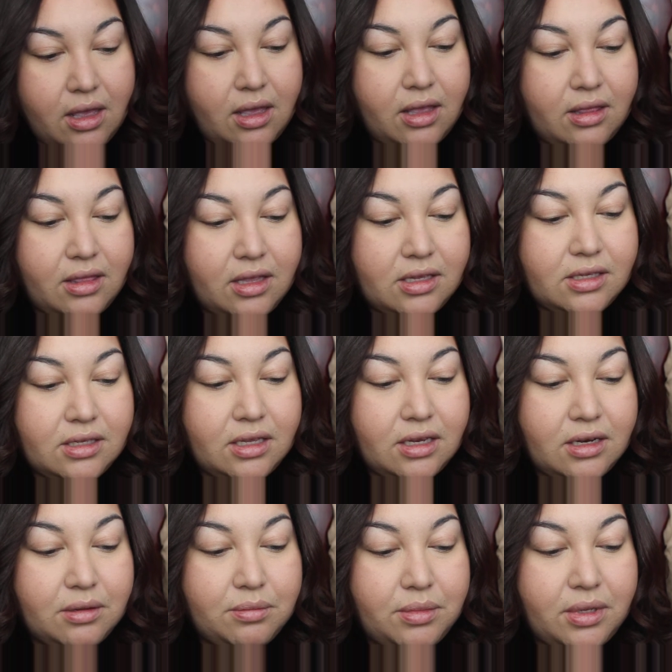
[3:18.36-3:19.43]
and this is
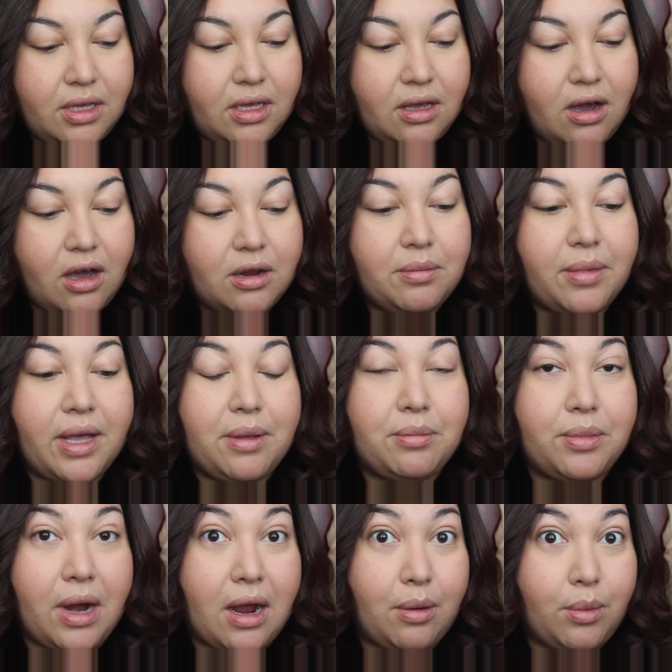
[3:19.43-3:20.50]
gonna be on my
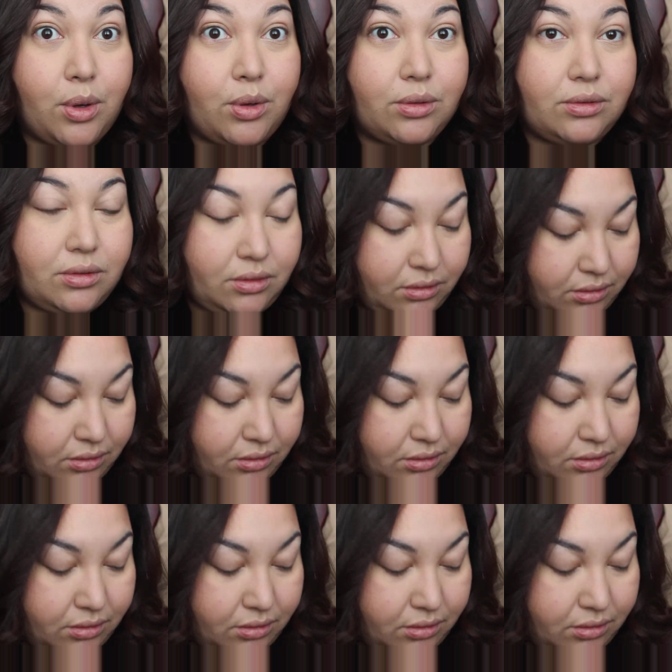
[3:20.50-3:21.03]
brow bone.